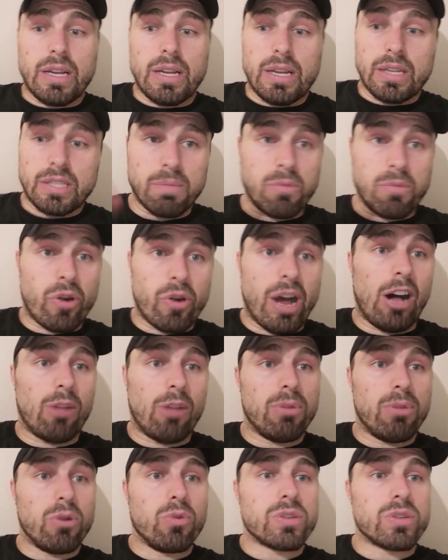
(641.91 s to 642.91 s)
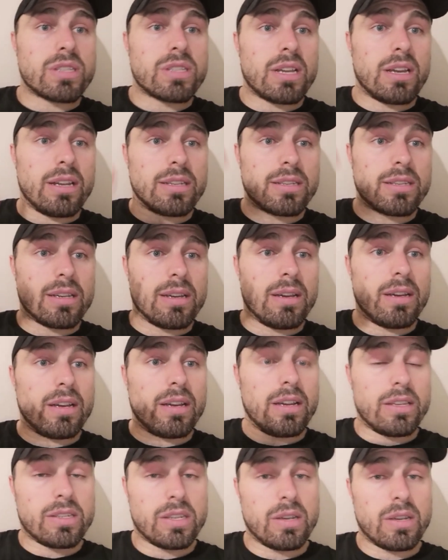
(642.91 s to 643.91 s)
a morale boost and as
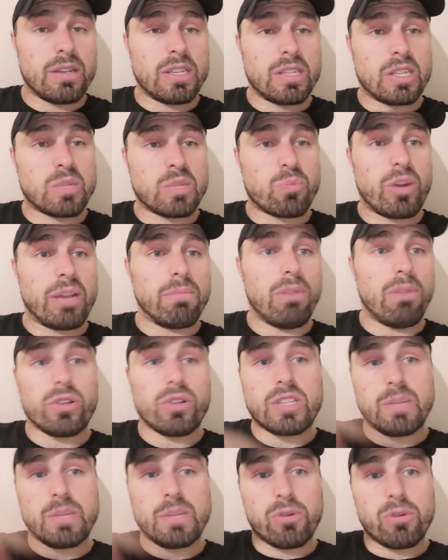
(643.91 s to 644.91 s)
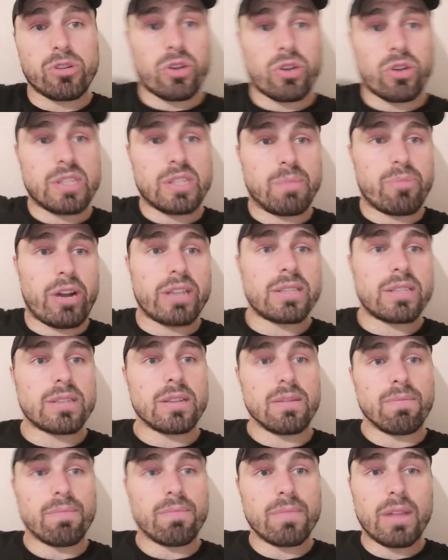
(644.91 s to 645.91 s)
a springboard to push on to
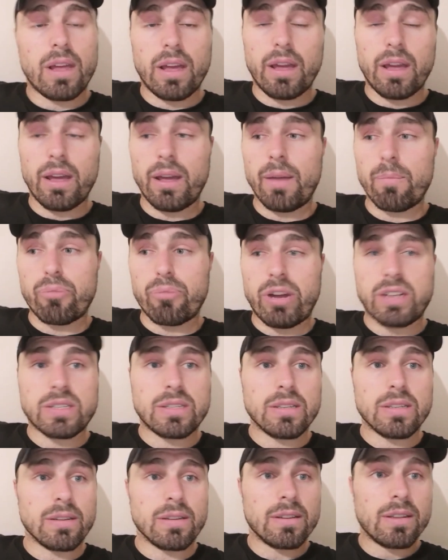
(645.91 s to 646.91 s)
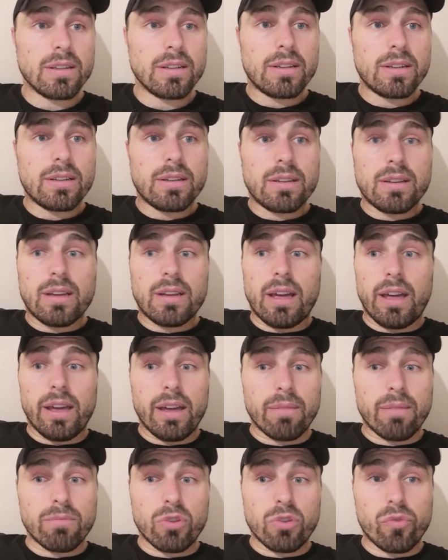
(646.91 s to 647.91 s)
Preston. Preston
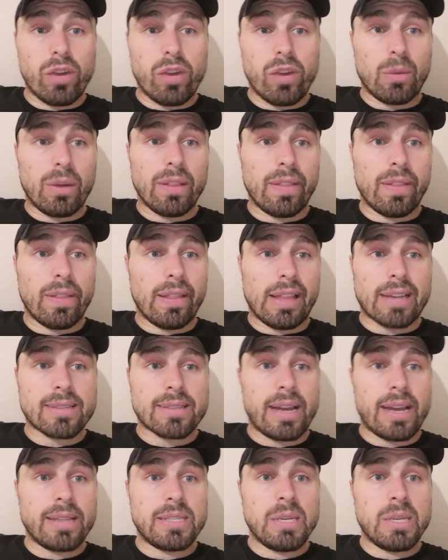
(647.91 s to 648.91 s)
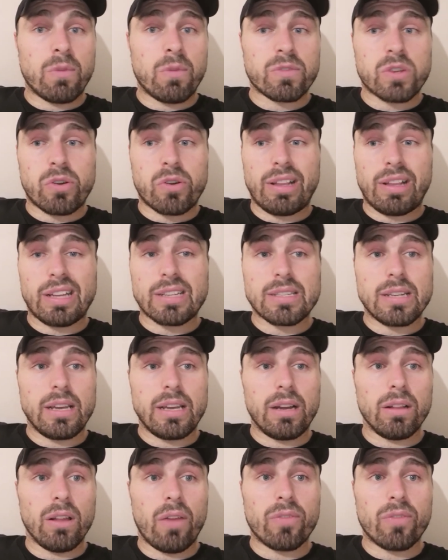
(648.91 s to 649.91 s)
done really well in the last 18 months under Alex
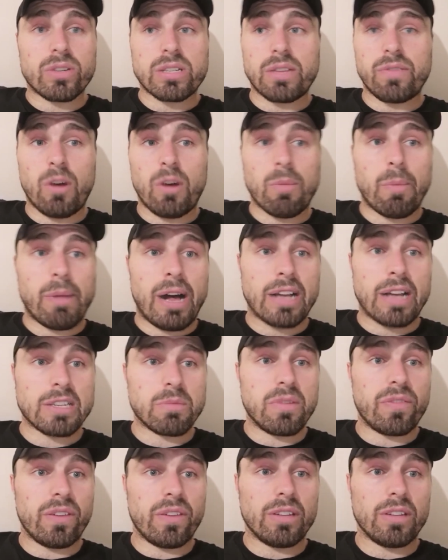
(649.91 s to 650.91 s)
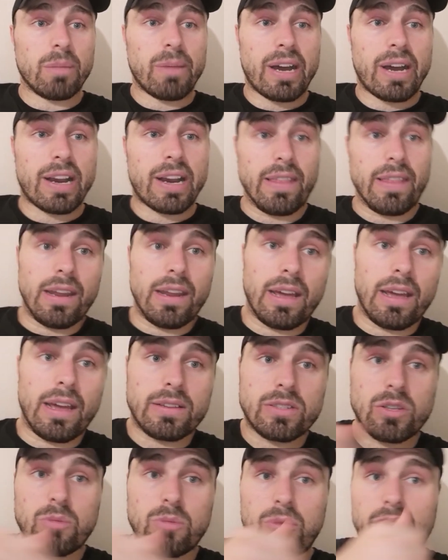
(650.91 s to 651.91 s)
Neil, obviously former Barnsley midfielder back in the day.
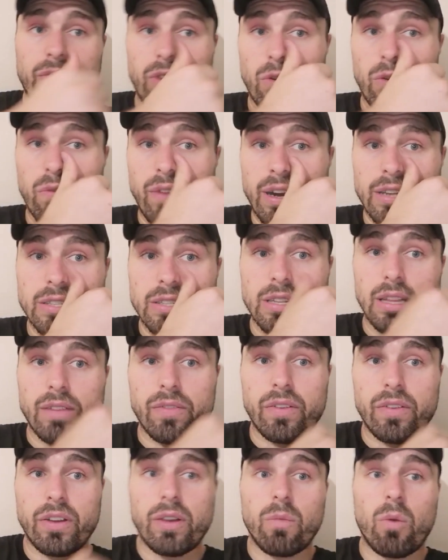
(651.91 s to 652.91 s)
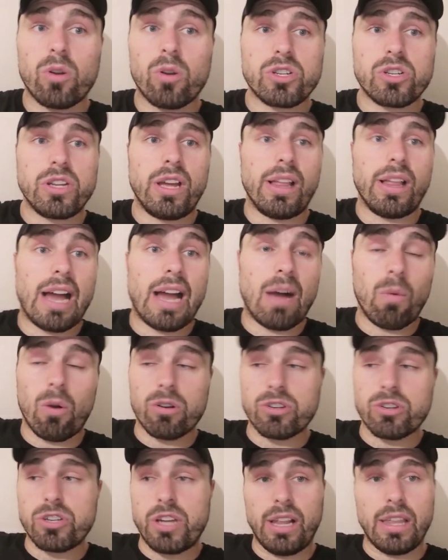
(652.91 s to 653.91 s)
Some of you fans will have watched Neil. I
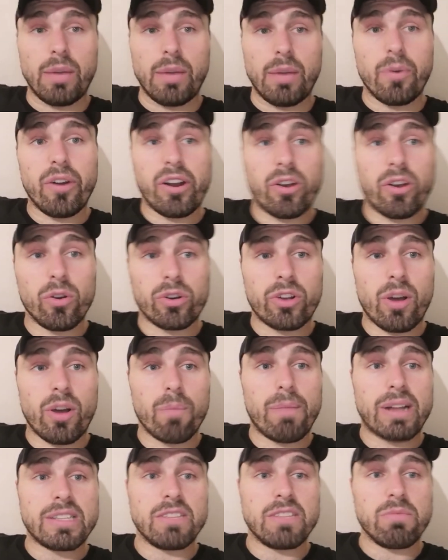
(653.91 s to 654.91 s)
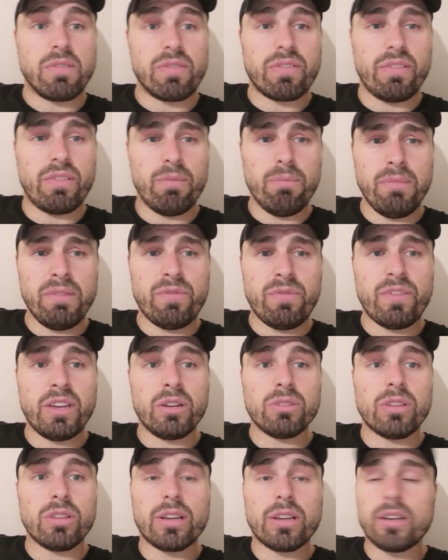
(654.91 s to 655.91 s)
watched Neil. He were a good combative
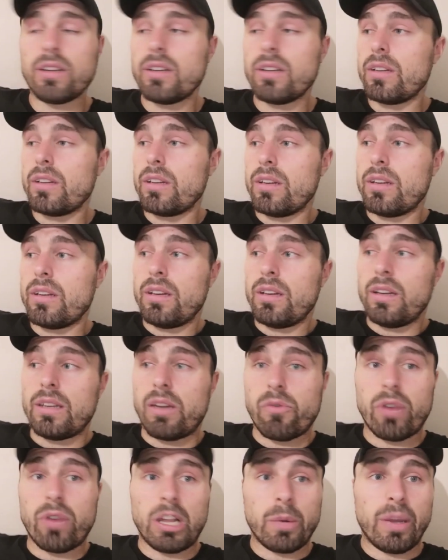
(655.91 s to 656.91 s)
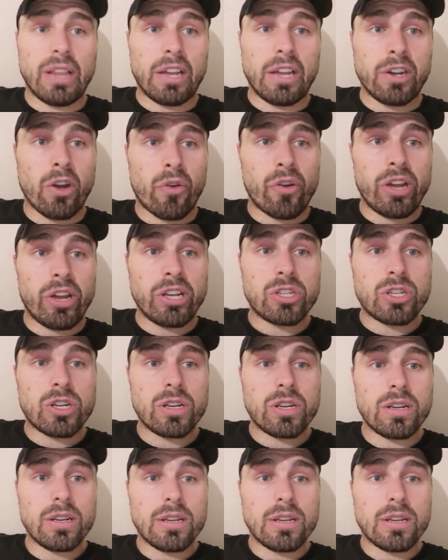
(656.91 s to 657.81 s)
midfielder. Did really well at Norwich,